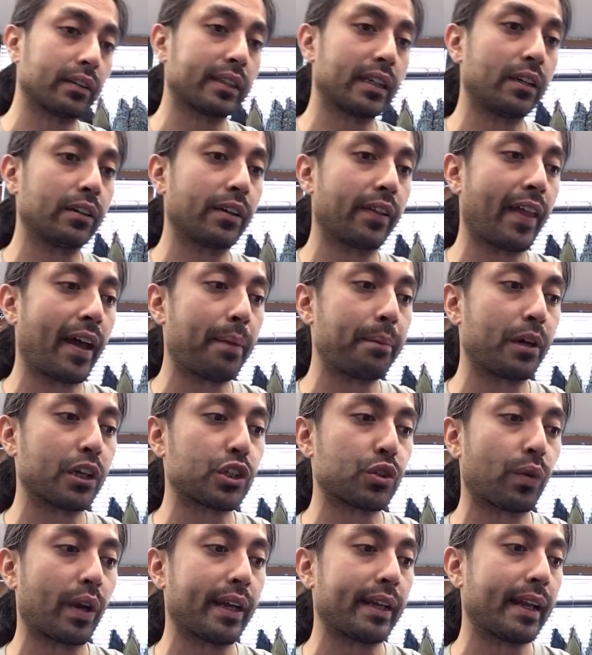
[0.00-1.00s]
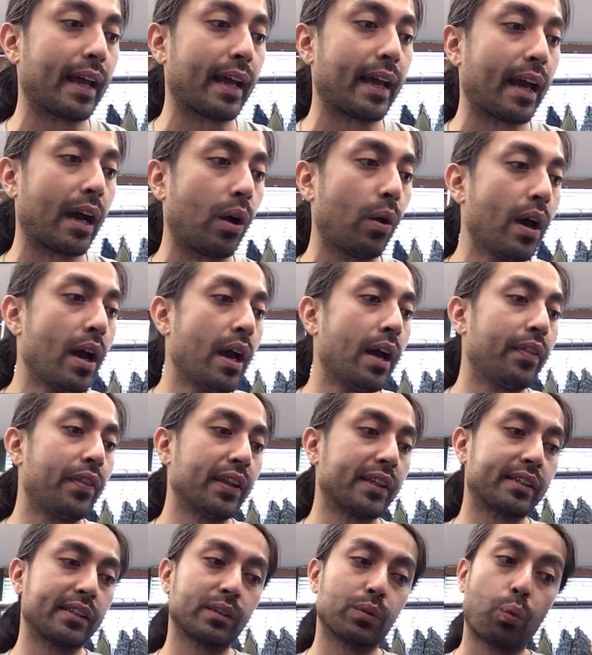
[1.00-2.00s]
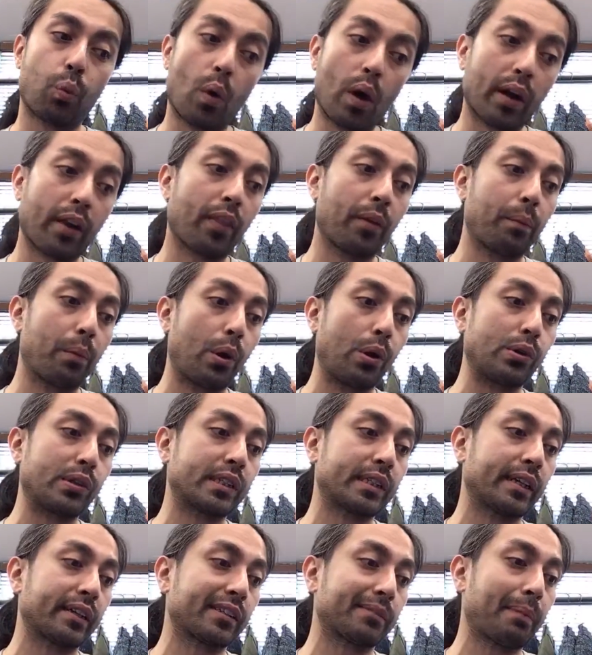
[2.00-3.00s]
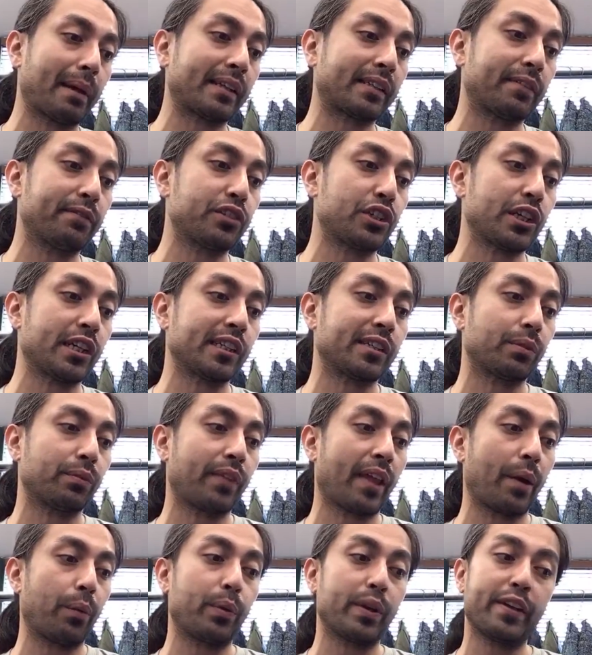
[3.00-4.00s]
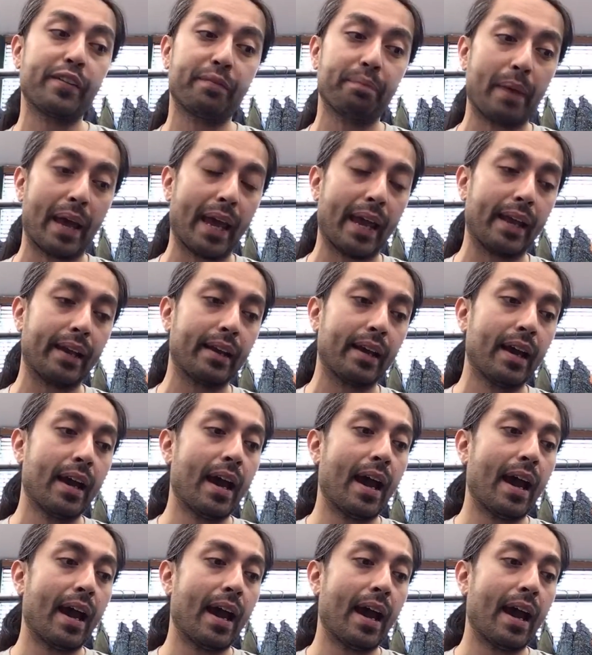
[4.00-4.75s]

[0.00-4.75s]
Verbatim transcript: I'll tell you that much right now. This is one of the most expensive jeans that we've made,